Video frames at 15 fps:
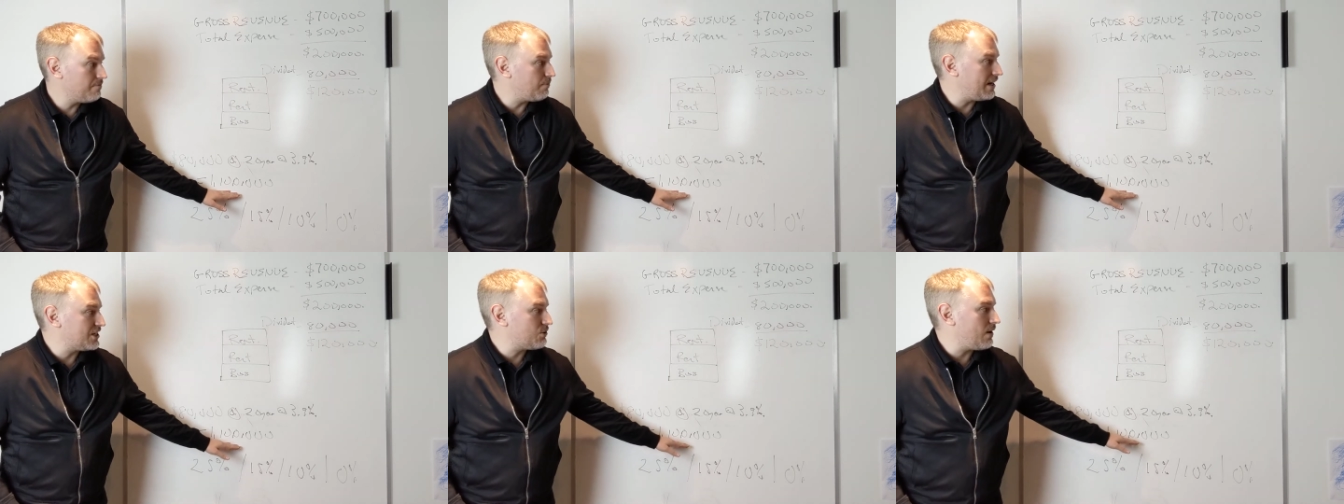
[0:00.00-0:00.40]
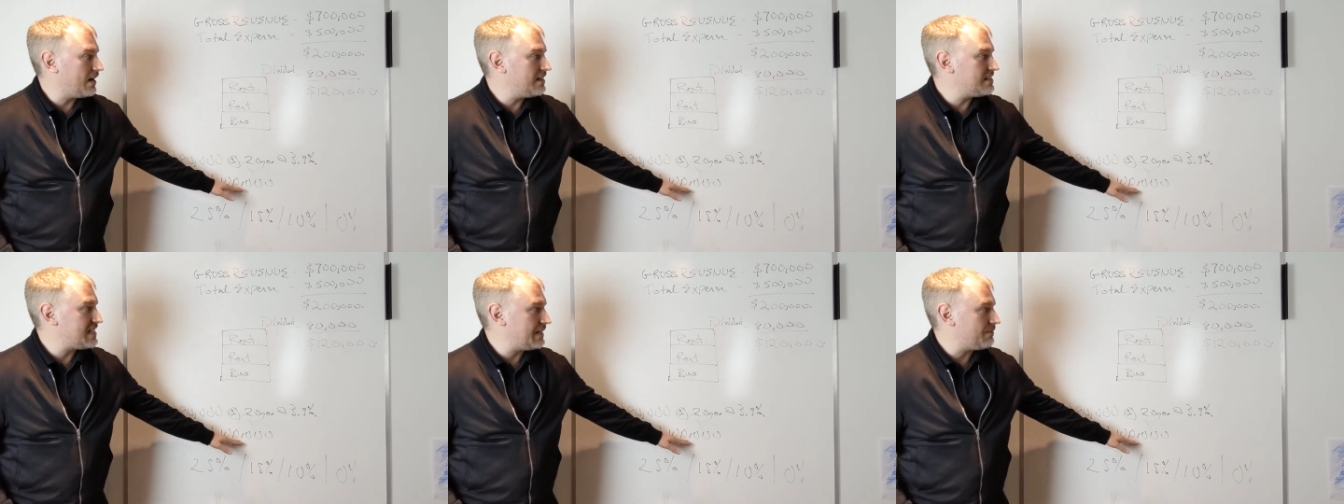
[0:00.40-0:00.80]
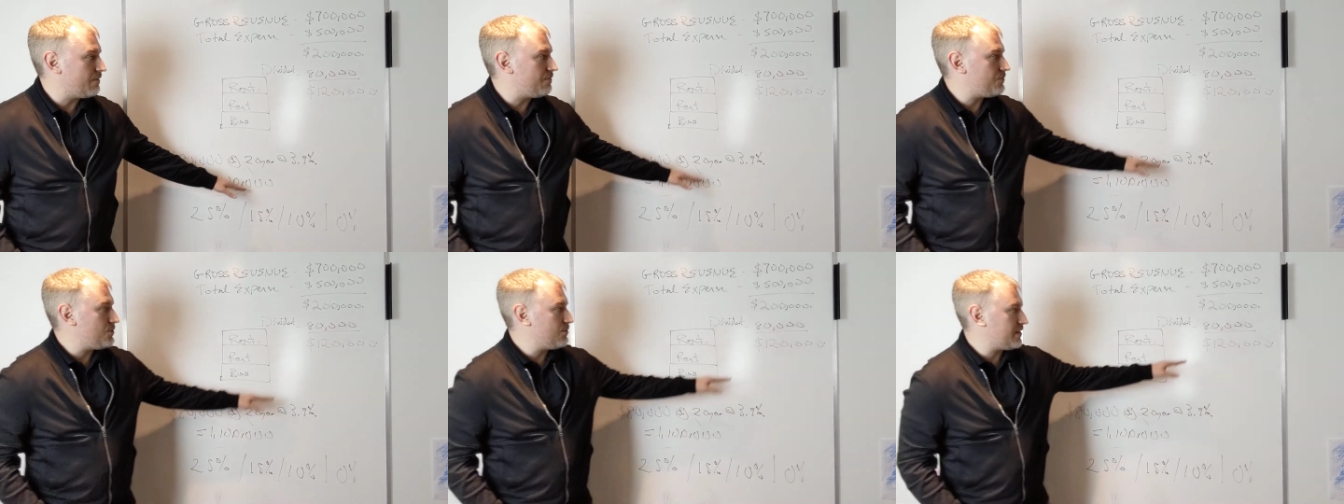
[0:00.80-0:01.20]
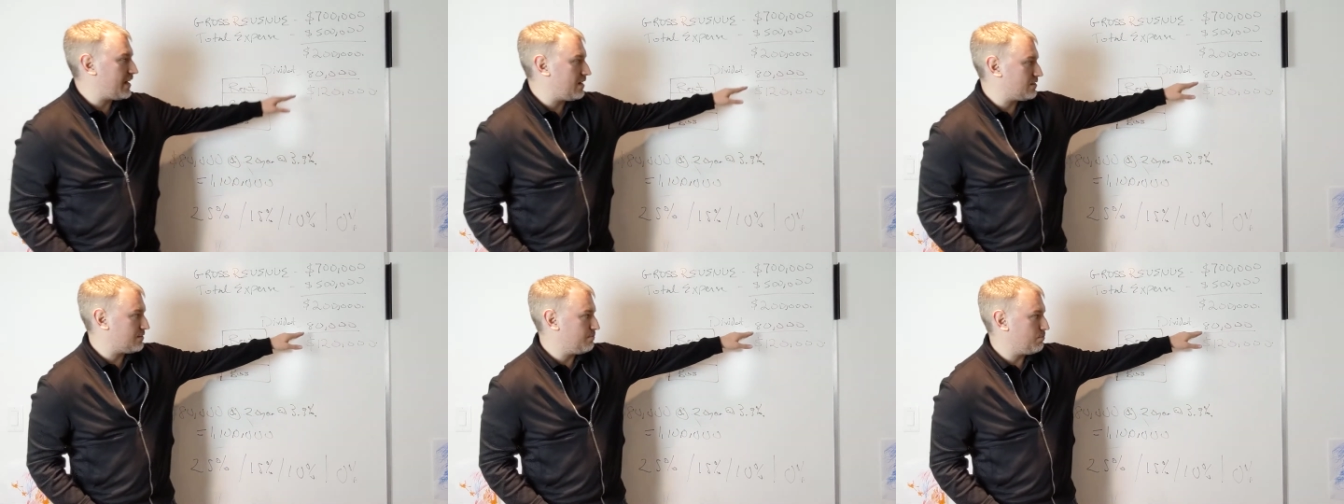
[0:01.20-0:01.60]
by trying to save a few
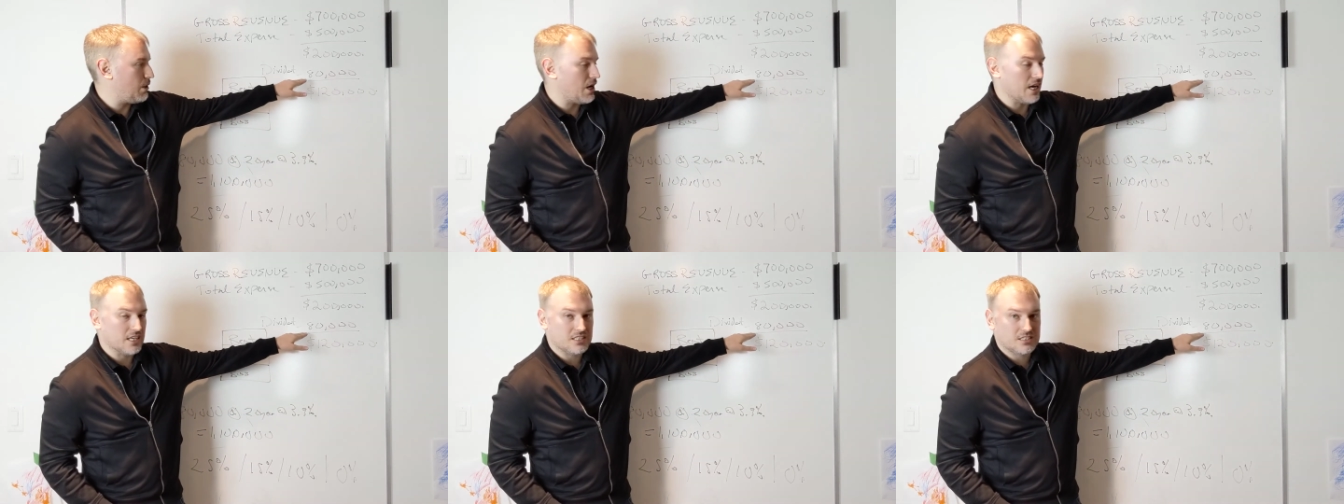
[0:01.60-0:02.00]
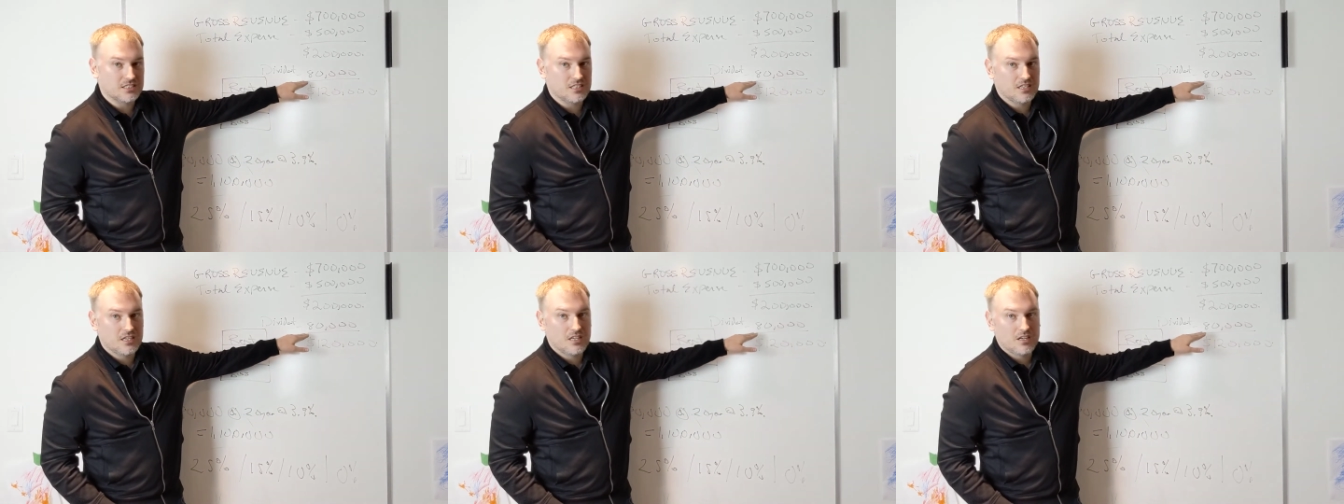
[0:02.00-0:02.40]
thousand bucks